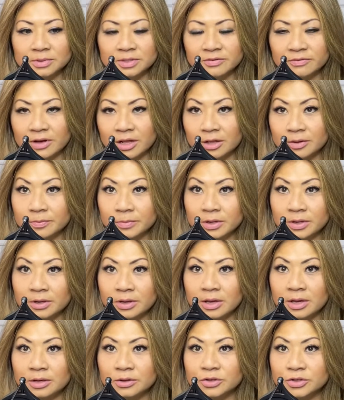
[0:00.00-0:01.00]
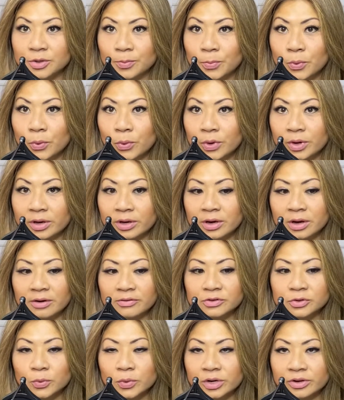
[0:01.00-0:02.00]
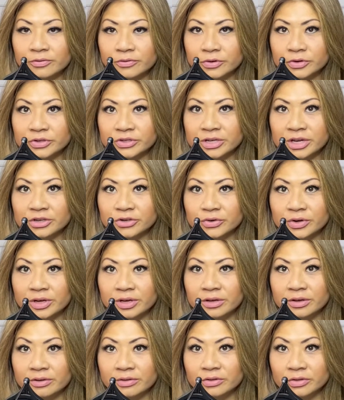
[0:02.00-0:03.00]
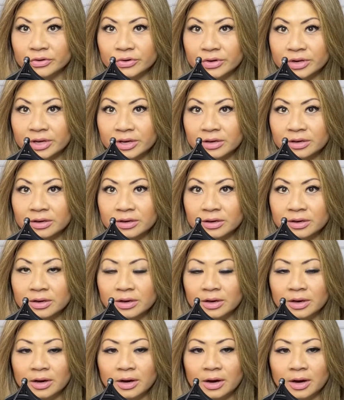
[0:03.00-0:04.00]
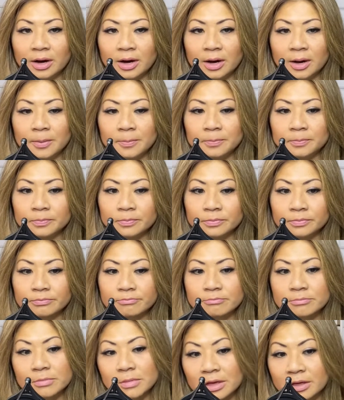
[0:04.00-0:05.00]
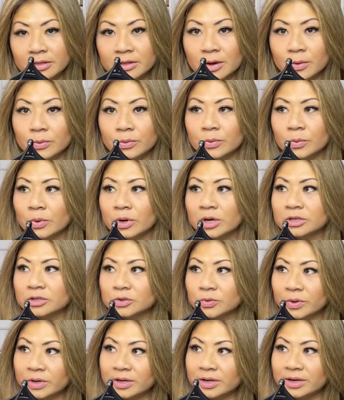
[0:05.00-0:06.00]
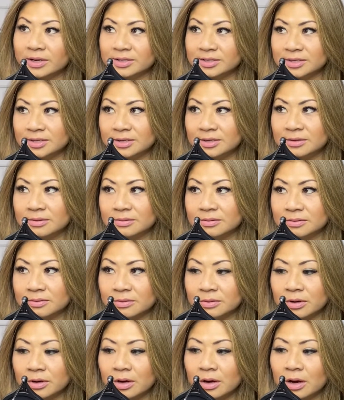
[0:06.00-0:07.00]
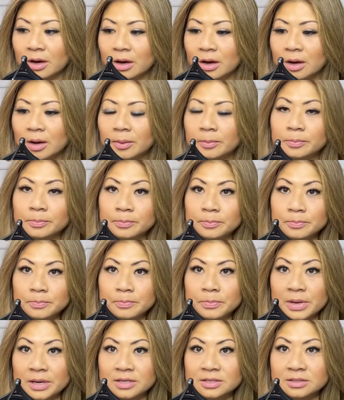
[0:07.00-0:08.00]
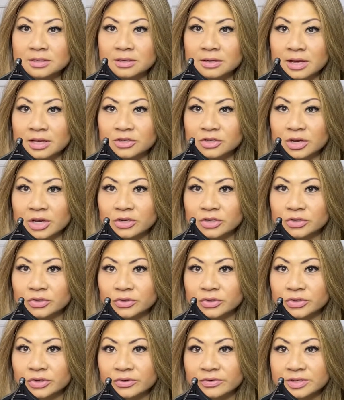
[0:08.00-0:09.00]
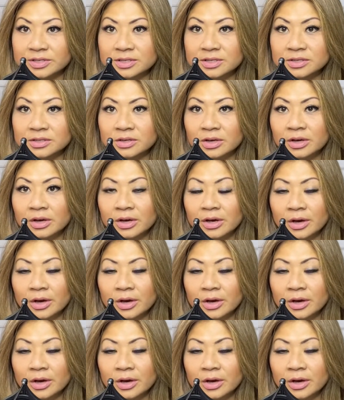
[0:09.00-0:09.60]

development and supporting of 21st century learning, and that we won 2019 Best in Educational Services.